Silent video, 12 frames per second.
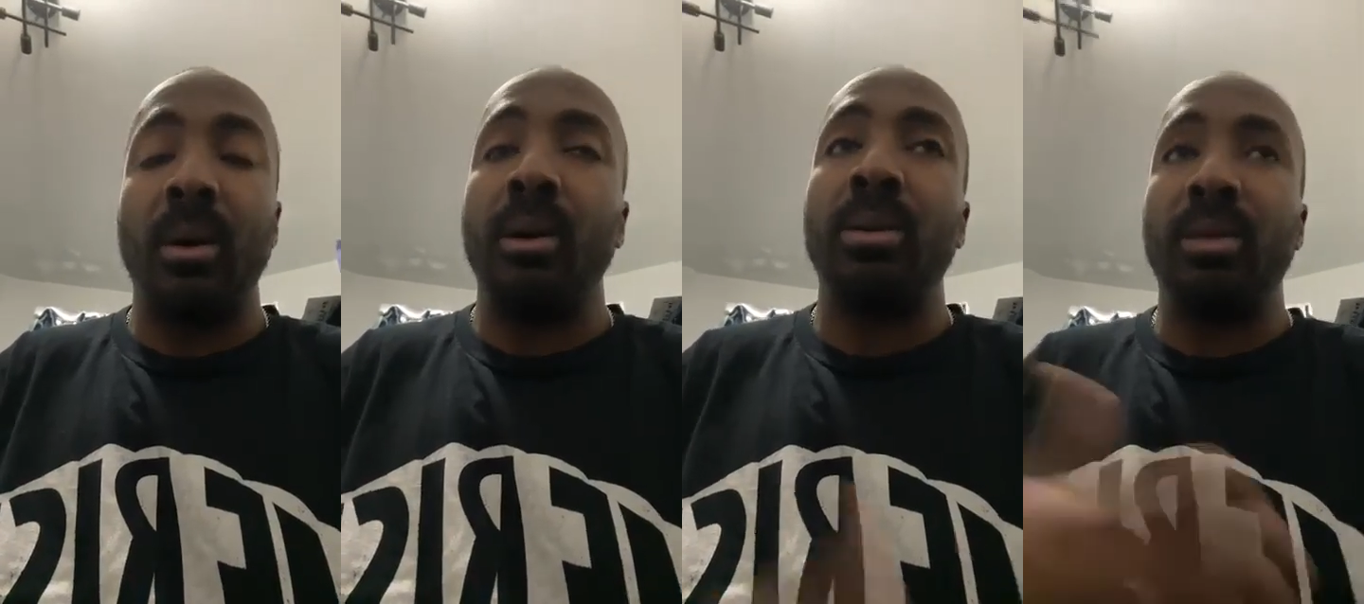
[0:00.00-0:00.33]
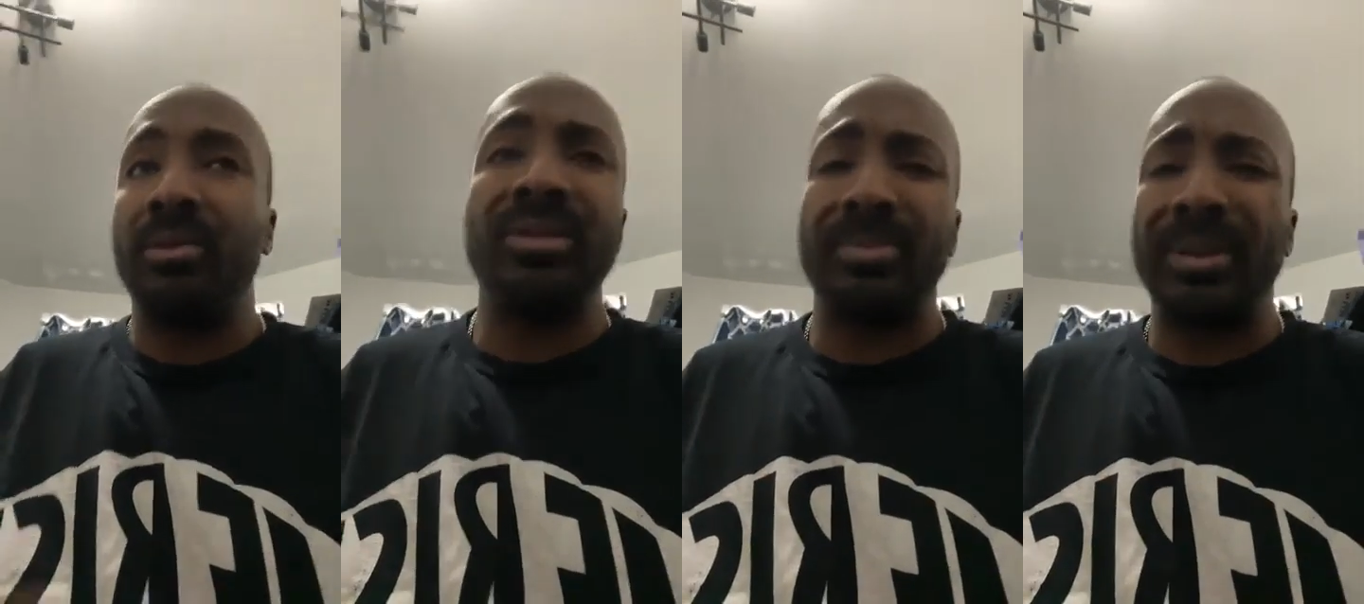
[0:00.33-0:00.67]

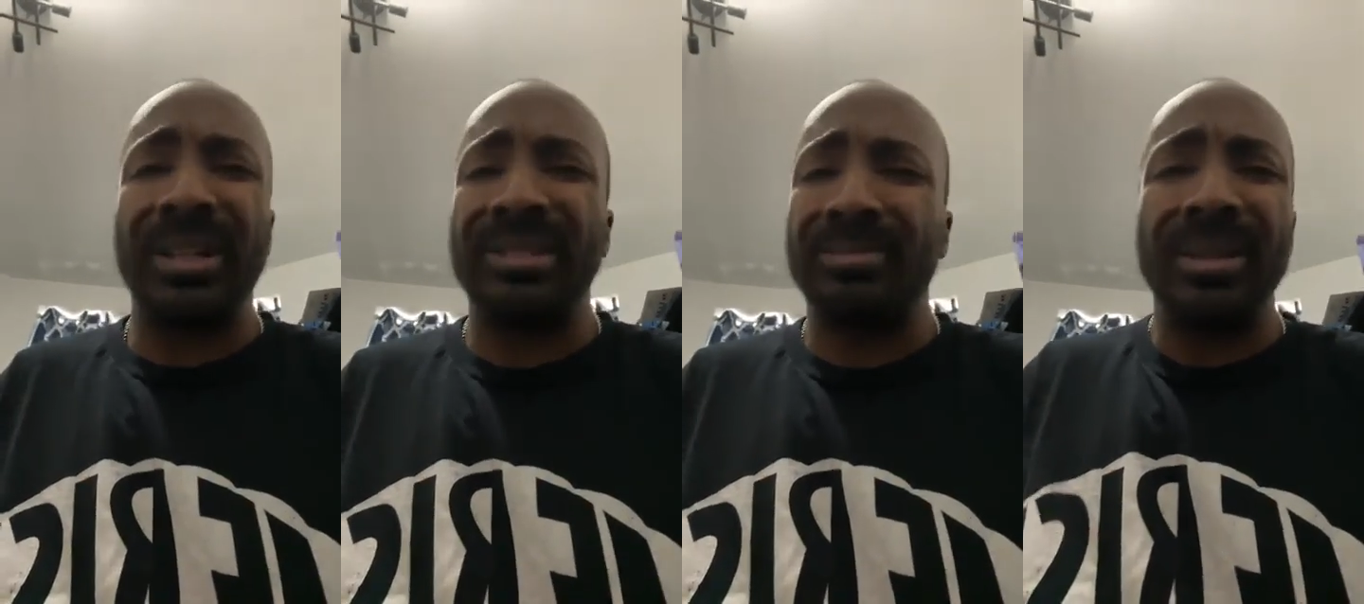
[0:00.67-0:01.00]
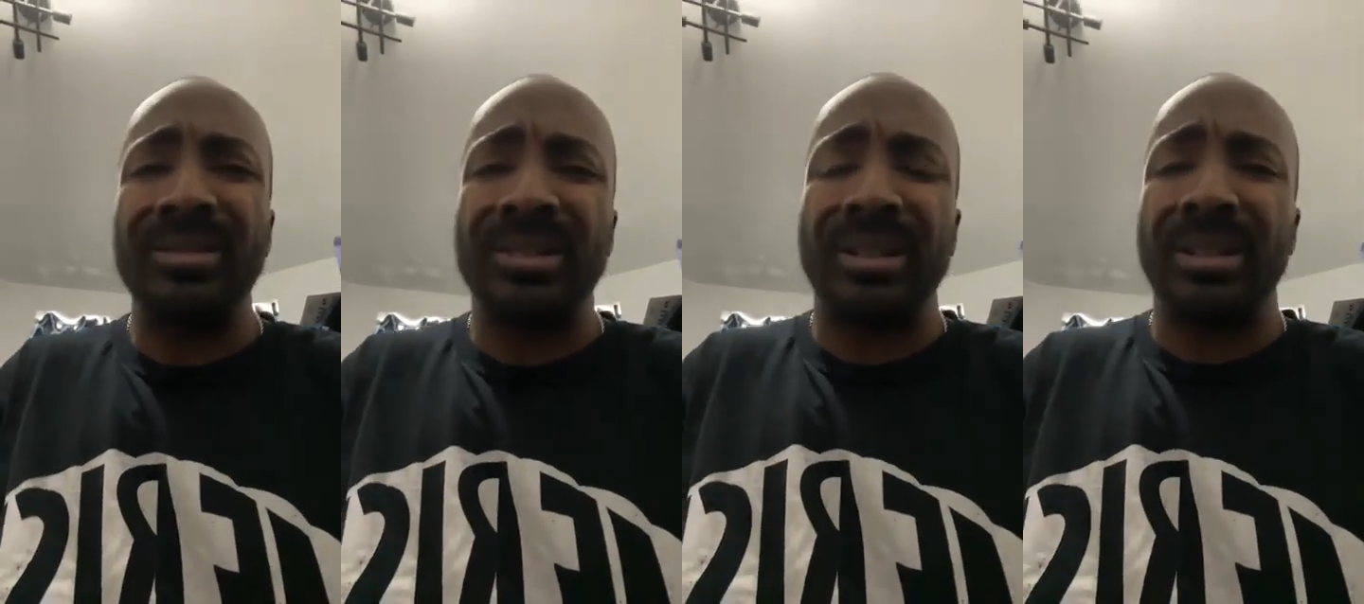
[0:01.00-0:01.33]
over the place
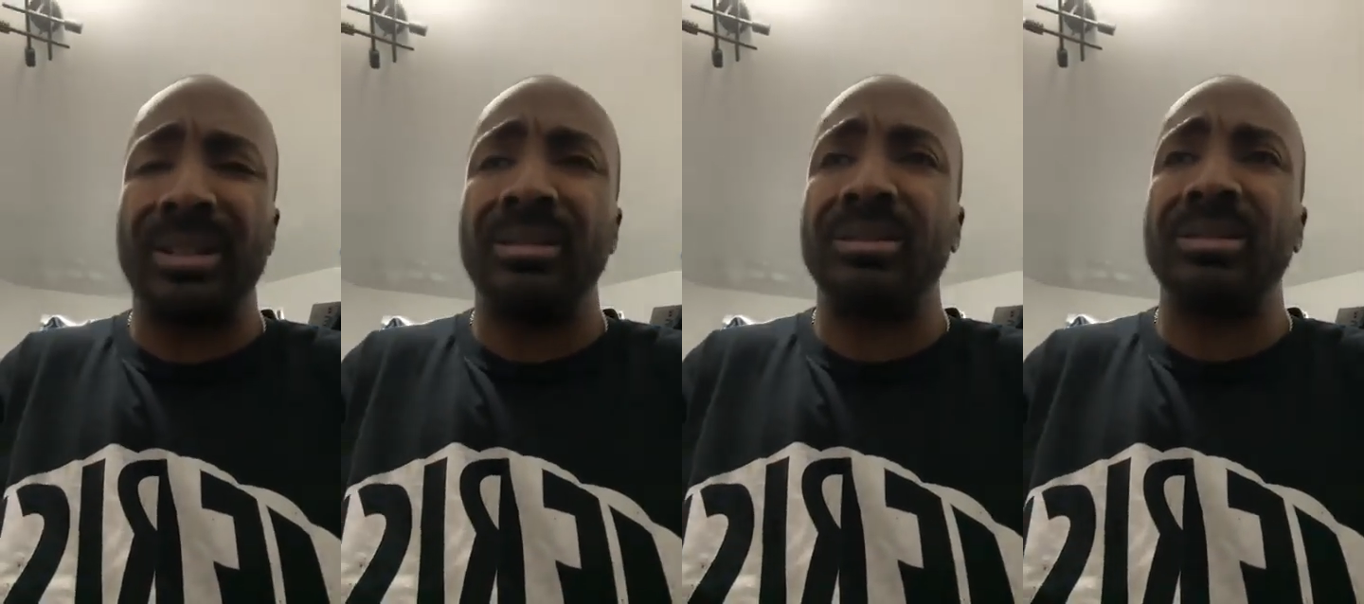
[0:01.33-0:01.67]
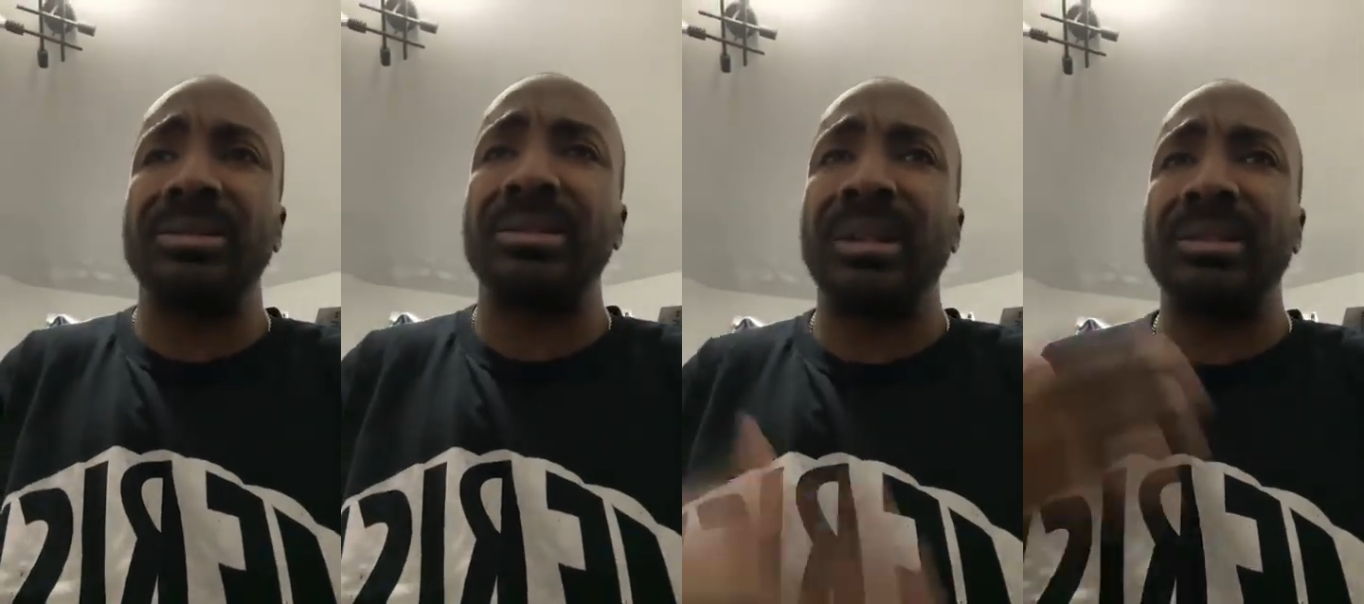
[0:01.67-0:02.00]
mentally,
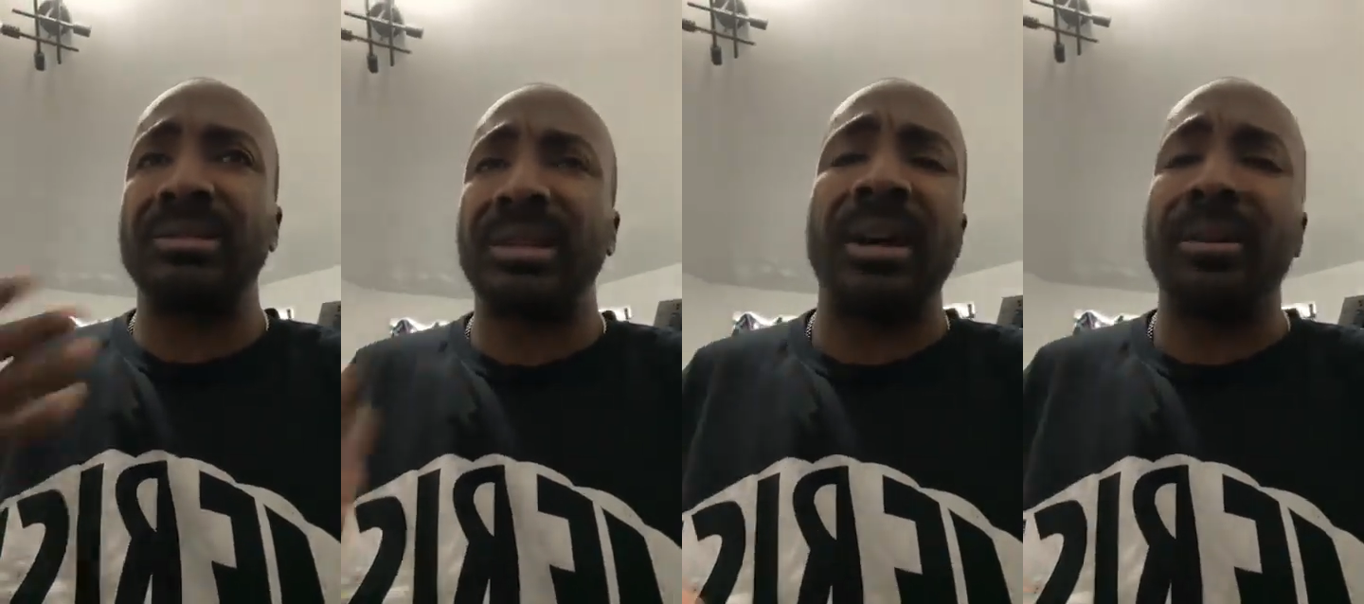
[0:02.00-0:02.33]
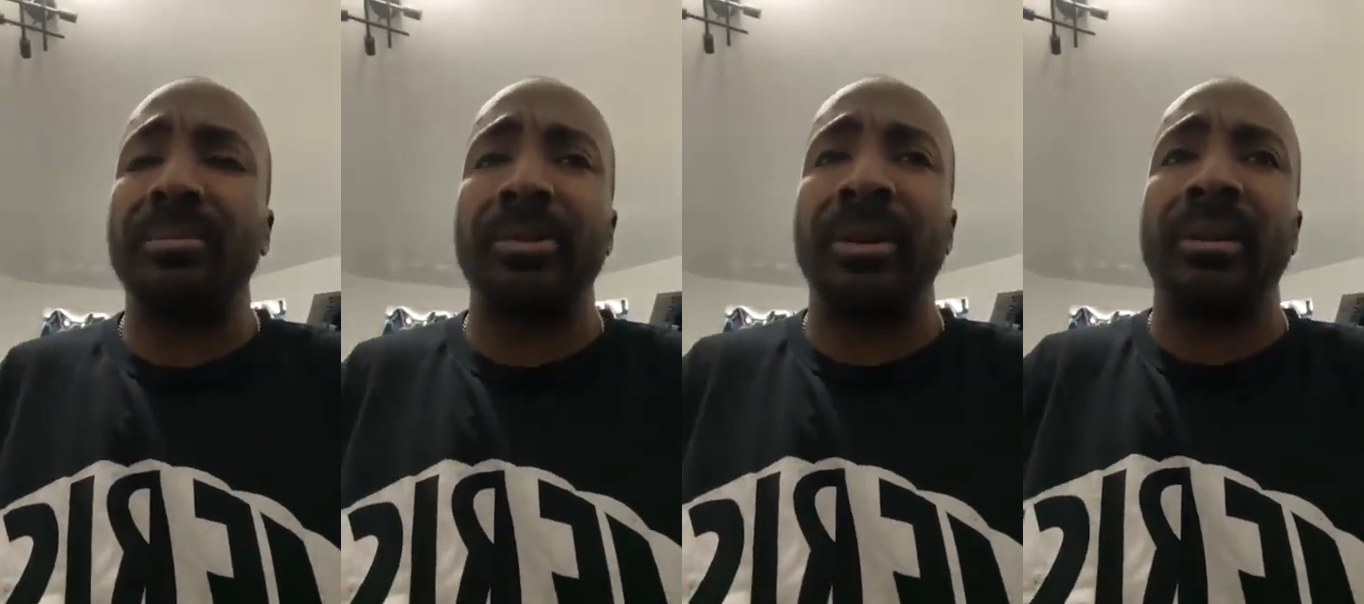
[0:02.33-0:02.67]
just like
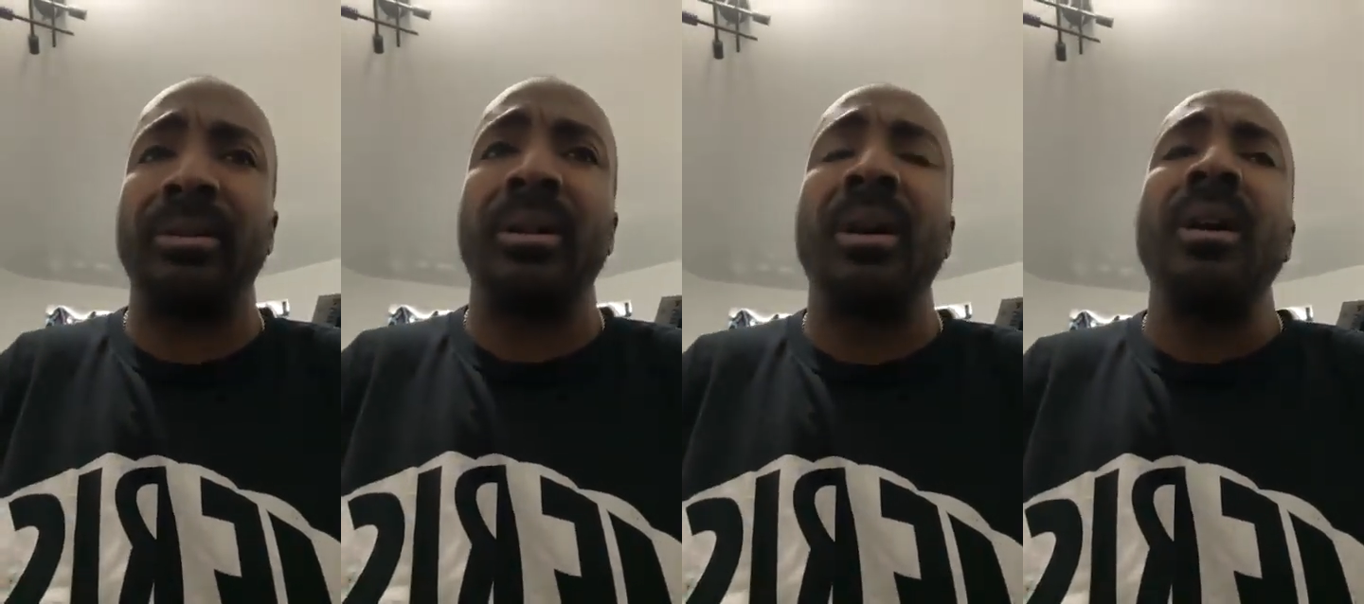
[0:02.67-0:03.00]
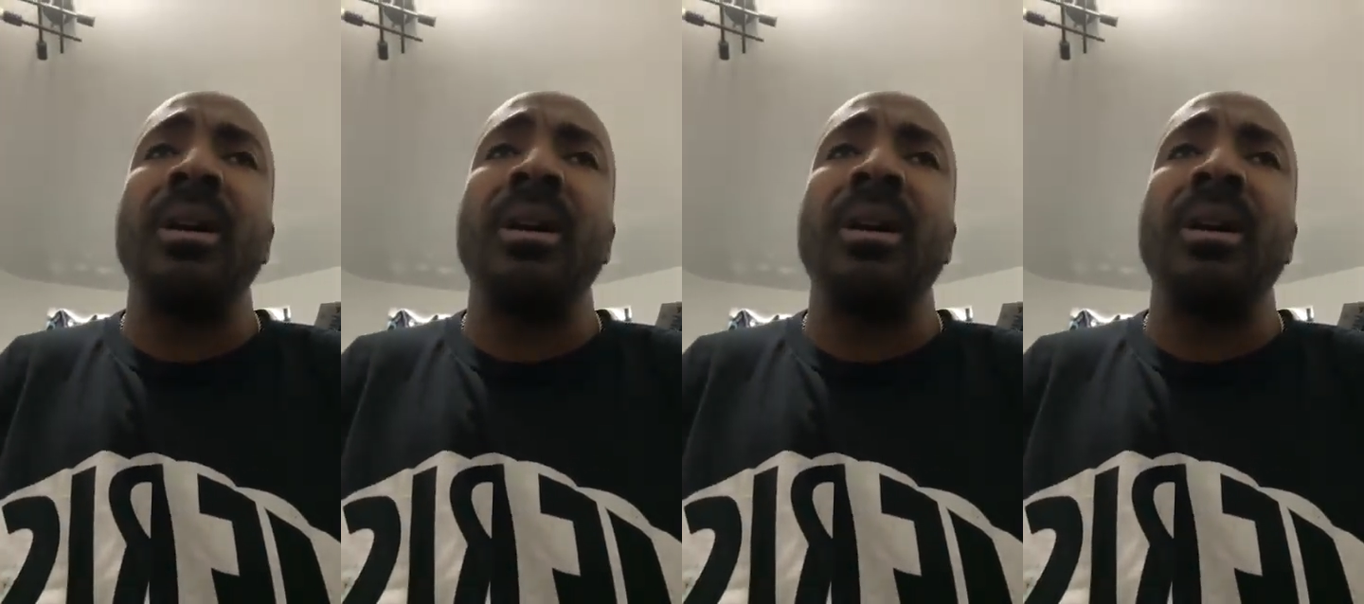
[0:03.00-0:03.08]
scatterbrain.